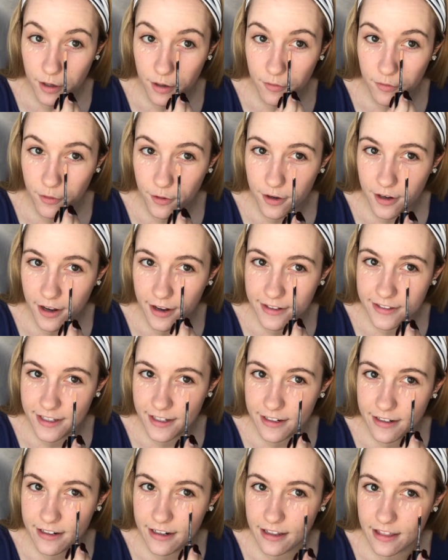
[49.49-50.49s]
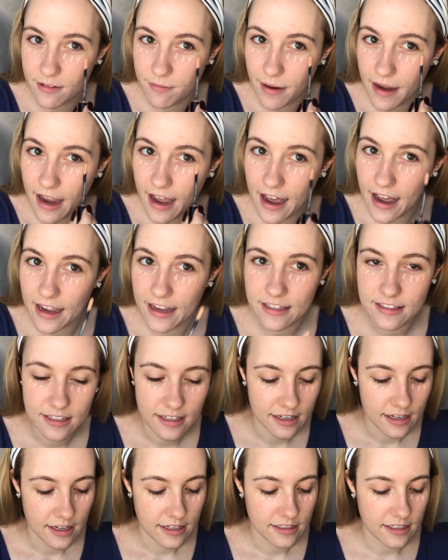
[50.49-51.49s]
or 4 dots underneath of my eyes
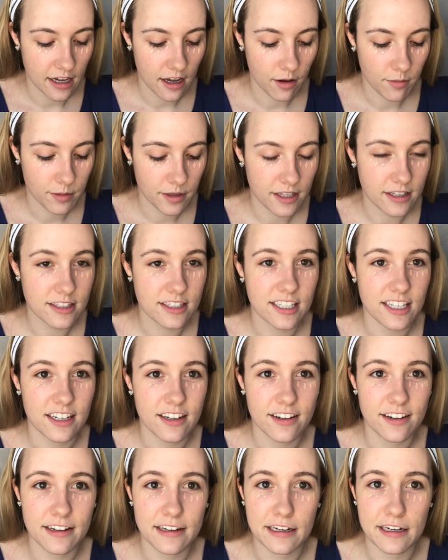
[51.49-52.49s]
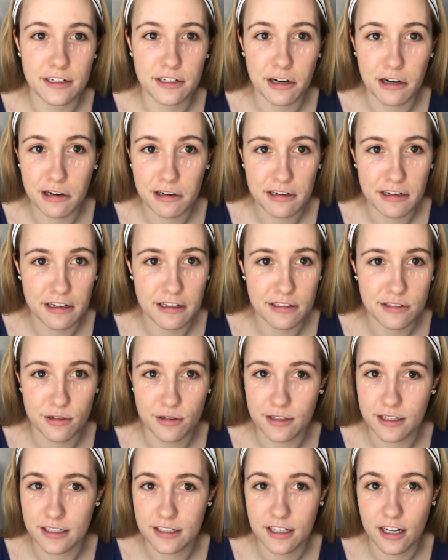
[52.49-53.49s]
to help conceal any darkness
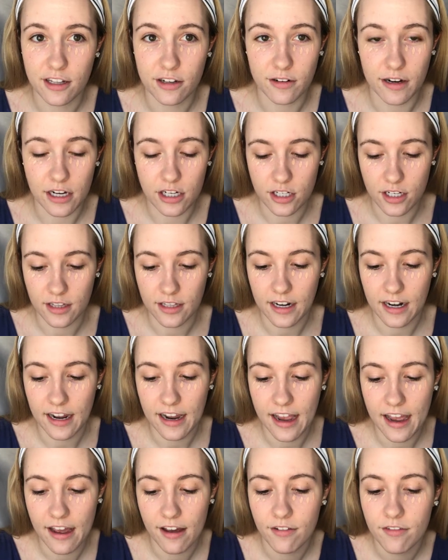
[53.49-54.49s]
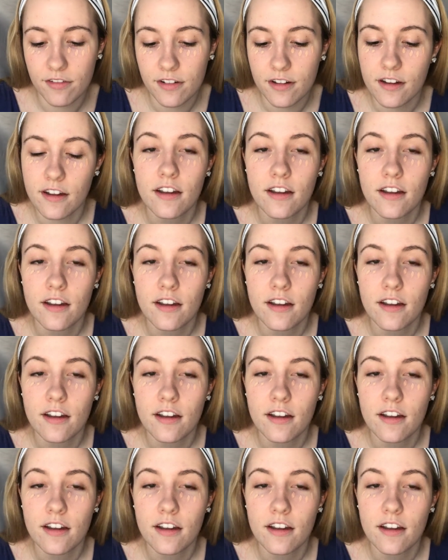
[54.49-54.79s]
or discoloration that I have.